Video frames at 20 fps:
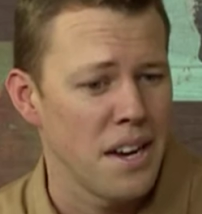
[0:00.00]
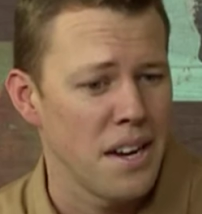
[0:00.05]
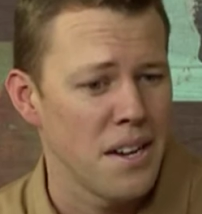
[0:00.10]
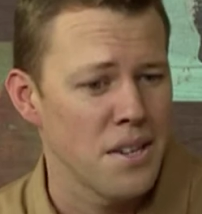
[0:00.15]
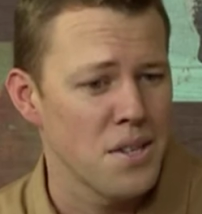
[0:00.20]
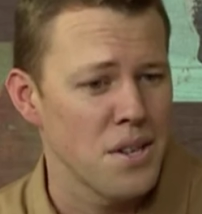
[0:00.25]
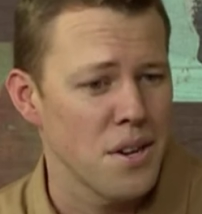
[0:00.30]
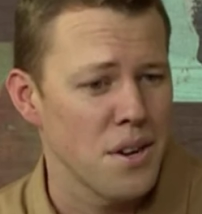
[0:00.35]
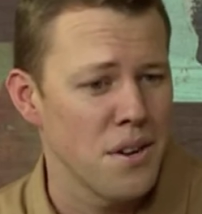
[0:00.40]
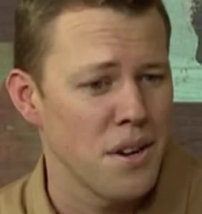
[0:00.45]

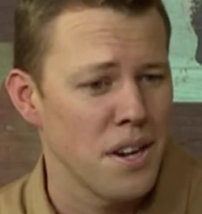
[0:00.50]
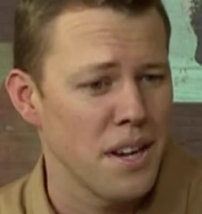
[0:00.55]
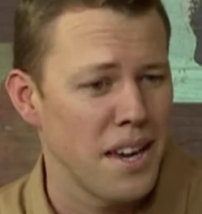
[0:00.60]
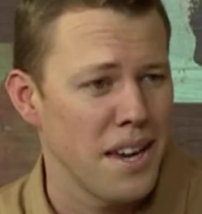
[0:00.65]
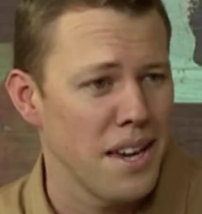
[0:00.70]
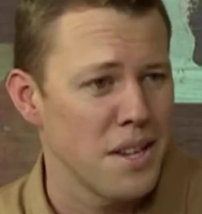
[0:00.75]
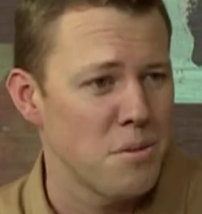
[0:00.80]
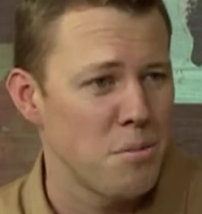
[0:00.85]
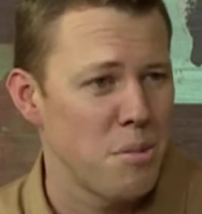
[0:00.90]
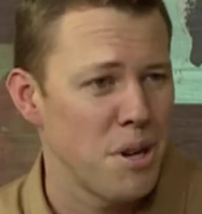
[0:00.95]
Uh, so
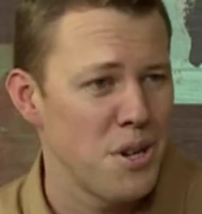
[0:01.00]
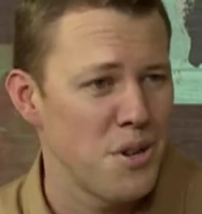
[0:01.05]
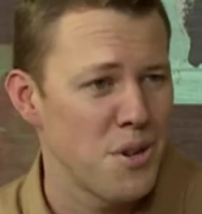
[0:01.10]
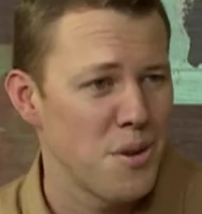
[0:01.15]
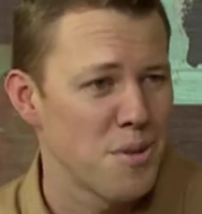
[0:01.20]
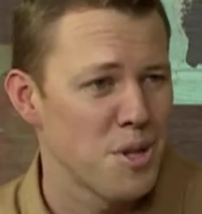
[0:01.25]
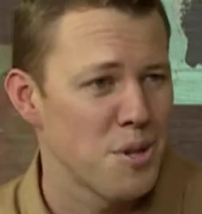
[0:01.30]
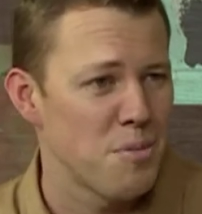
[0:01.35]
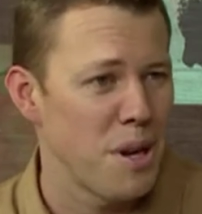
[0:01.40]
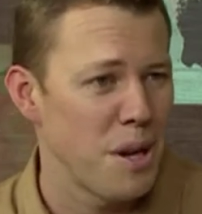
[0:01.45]
a guest
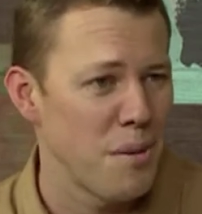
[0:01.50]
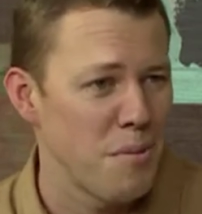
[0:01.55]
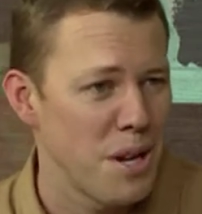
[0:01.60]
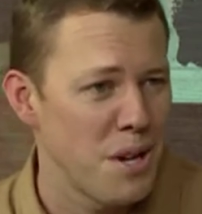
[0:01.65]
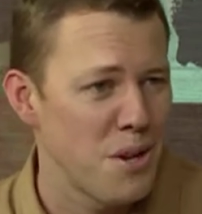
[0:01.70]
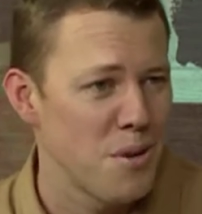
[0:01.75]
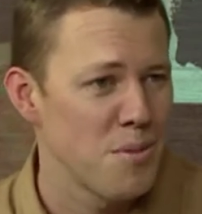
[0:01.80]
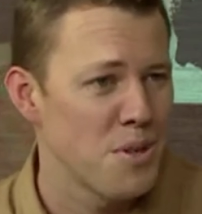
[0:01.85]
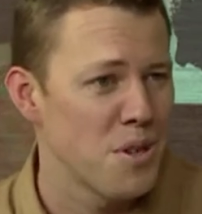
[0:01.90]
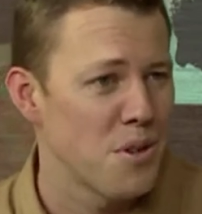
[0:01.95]
bedroom, a
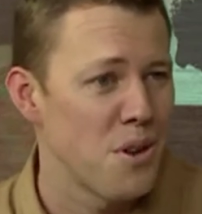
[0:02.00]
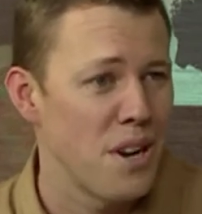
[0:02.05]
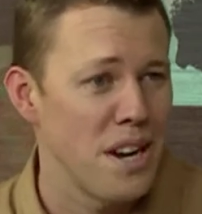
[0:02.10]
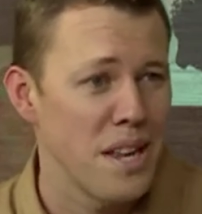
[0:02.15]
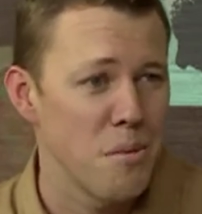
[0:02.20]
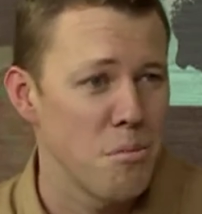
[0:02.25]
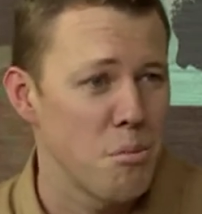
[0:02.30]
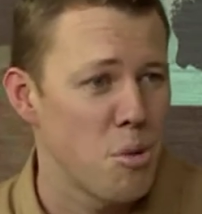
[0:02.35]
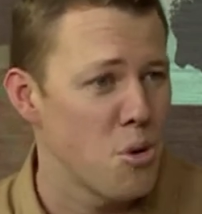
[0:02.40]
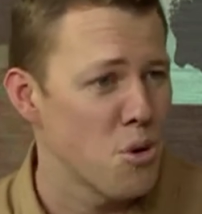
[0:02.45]
spare bedroom is a
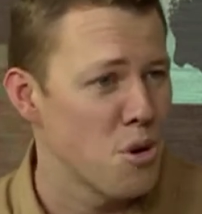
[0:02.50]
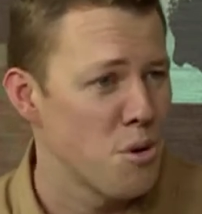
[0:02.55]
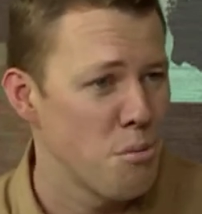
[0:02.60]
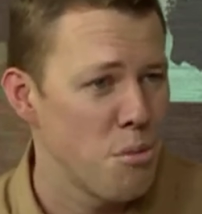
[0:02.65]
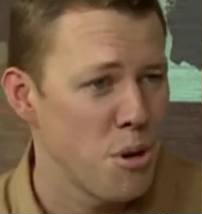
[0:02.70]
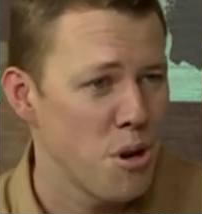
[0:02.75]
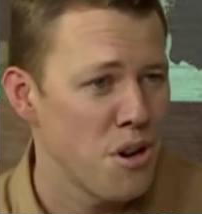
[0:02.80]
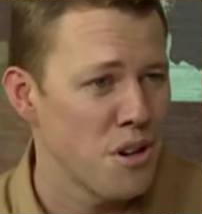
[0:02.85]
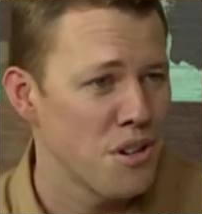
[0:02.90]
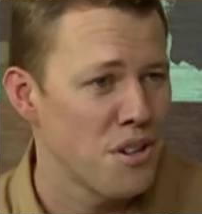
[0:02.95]
really
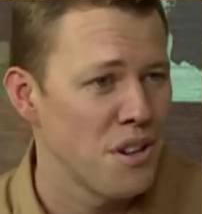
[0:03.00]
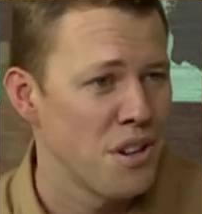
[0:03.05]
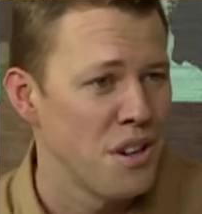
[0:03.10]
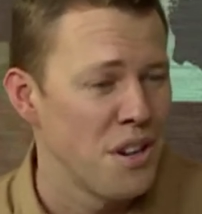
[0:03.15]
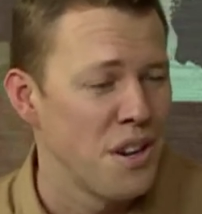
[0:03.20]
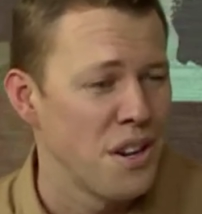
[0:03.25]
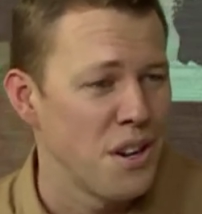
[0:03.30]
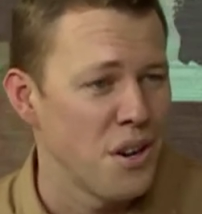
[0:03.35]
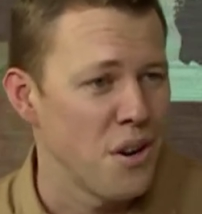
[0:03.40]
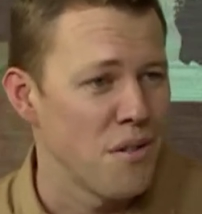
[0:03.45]
important part
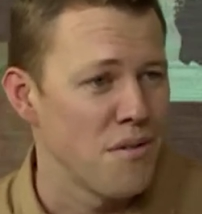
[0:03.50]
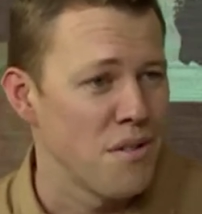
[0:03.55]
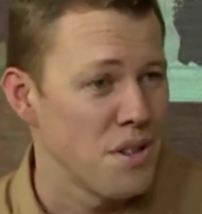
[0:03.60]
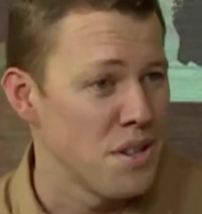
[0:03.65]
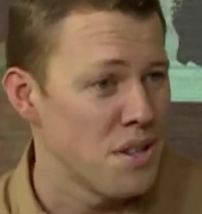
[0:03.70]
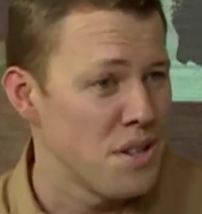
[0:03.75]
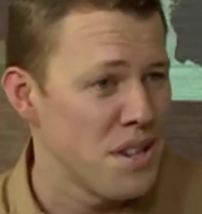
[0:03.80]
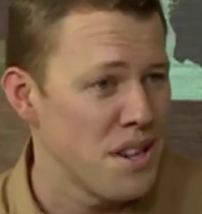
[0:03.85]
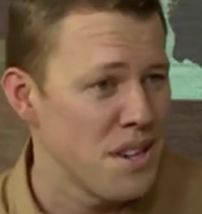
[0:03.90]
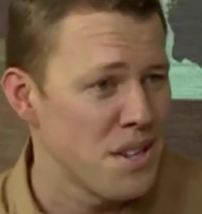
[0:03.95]

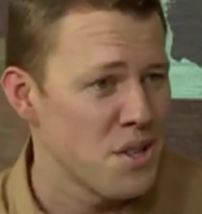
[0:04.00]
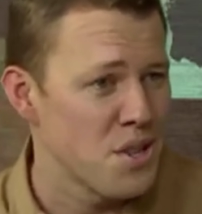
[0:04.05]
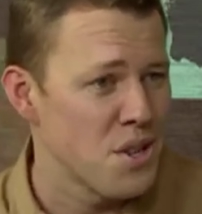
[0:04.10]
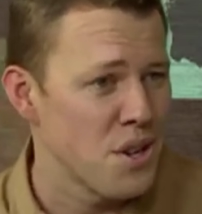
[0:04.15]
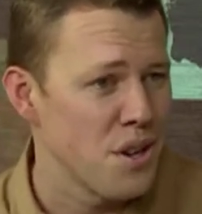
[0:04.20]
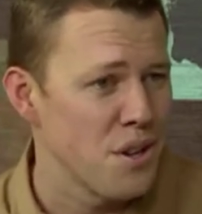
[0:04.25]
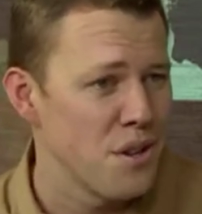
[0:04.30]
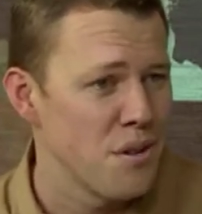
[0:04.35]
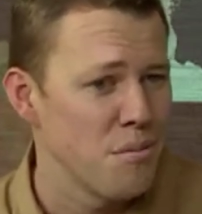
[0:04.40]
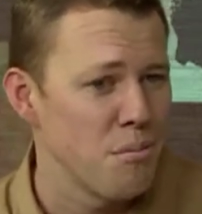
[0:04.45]
of this
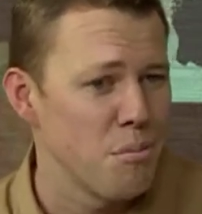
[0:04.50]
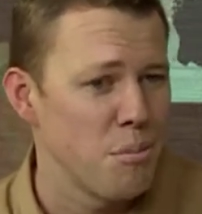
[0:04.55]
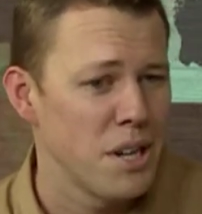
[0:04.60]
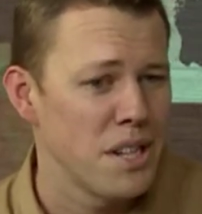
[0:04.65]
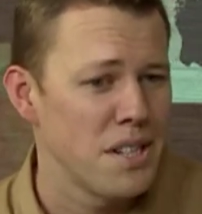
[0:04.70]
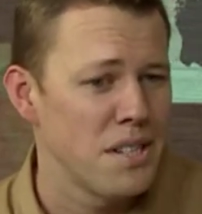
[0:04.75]
year's show.